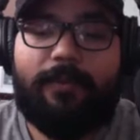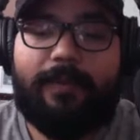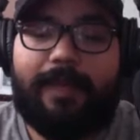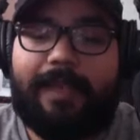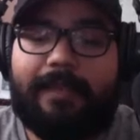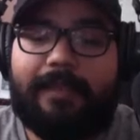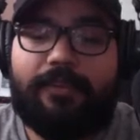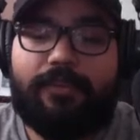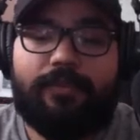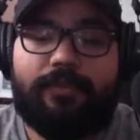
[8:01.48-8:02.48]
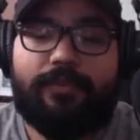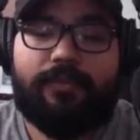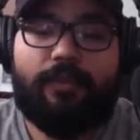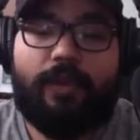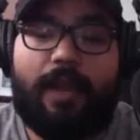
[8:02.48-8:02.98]
daily use,
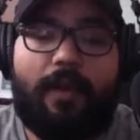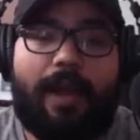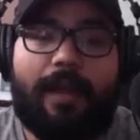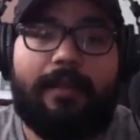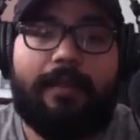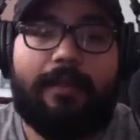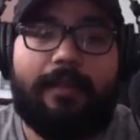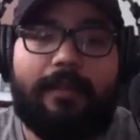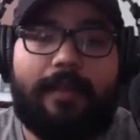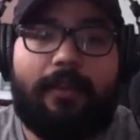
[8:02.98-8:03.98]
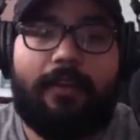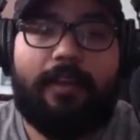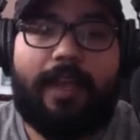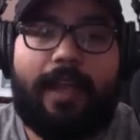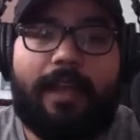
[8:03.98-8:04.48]
for how I
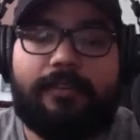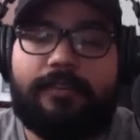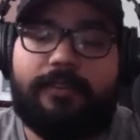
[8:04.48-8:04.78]
carry cash, it